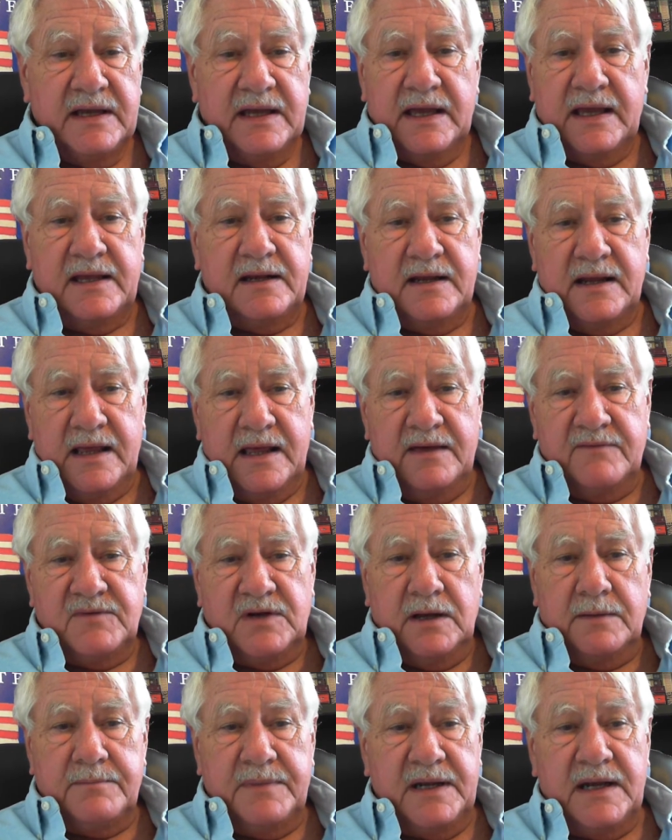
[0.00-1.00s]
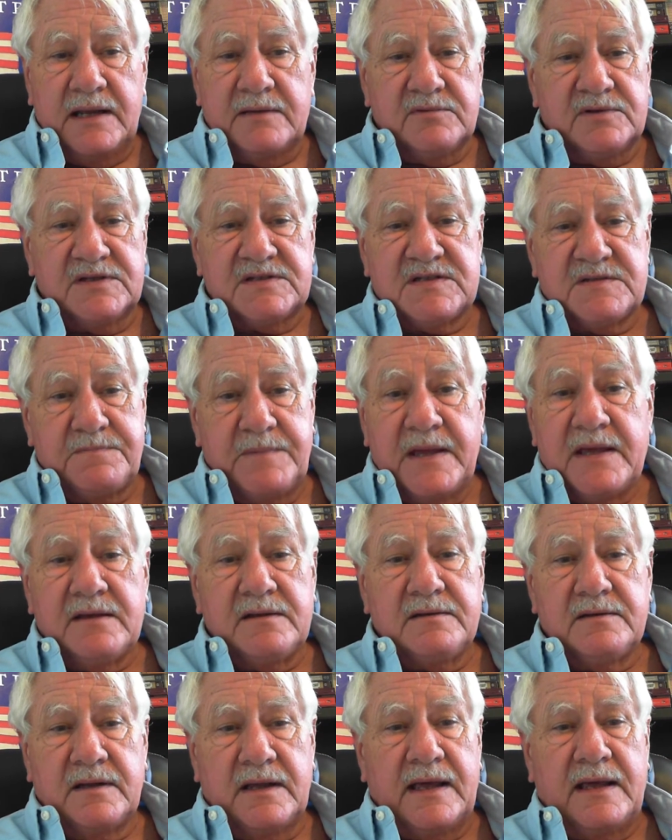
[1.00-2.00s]
and have not been able to
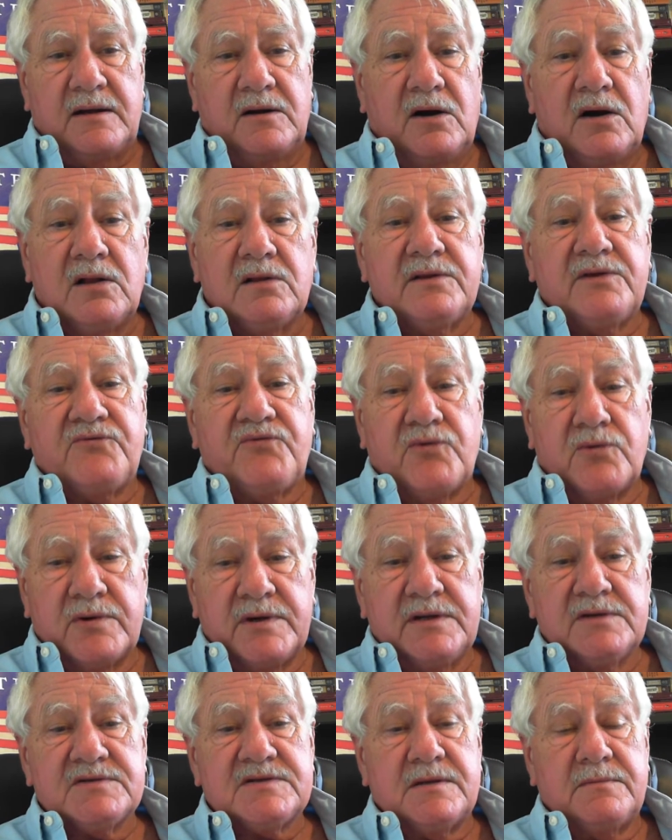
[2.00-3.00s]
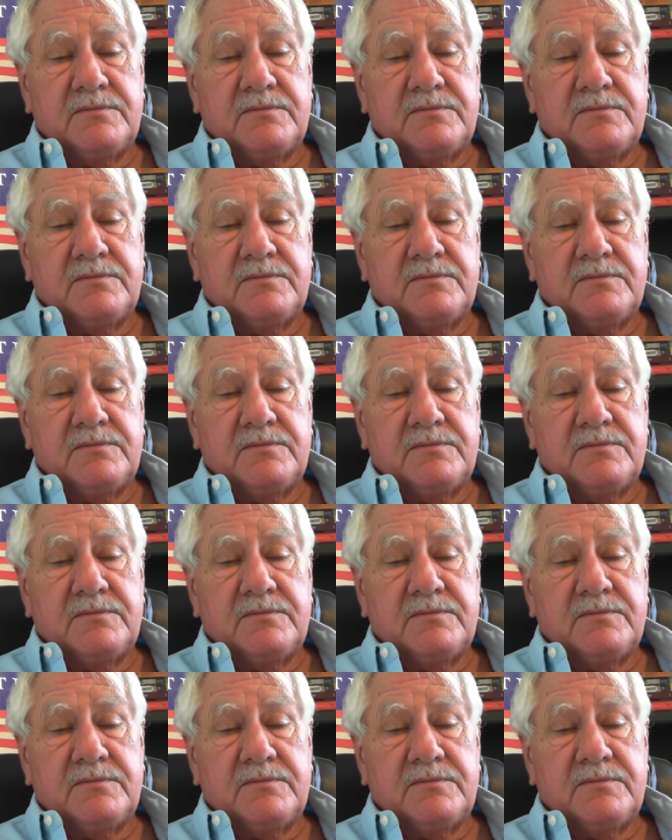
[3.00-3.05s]
spend at all in four years,